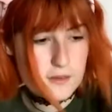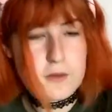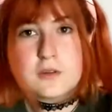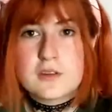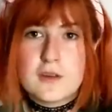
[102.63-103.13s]

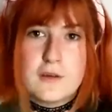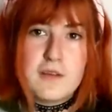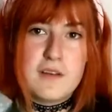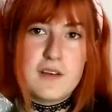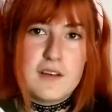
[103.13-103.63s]
also
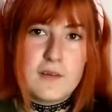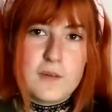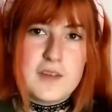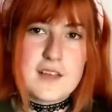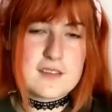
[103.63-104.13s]
all
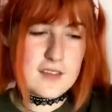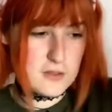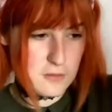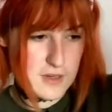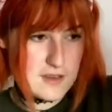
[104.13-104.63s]
the
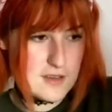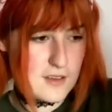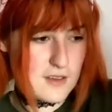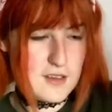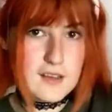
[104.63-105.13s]
accessories
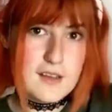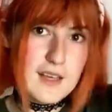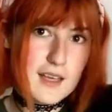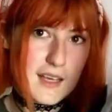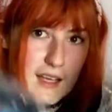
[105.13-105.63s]

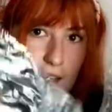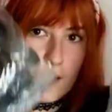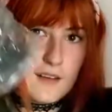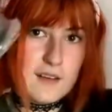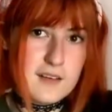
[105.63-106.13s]

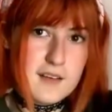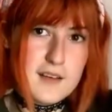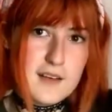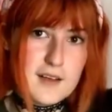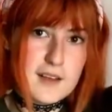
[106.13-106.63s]
here.
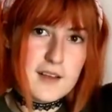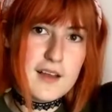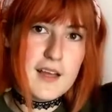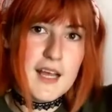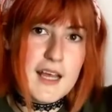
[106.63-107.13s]

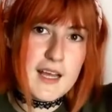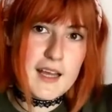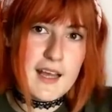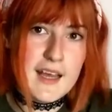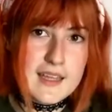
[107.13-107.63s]

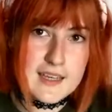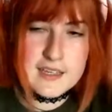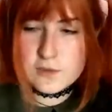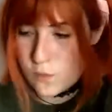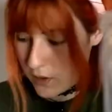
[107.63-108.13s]

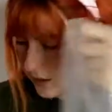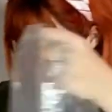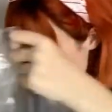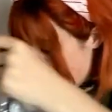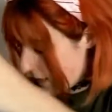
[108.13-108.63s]
And we're going to take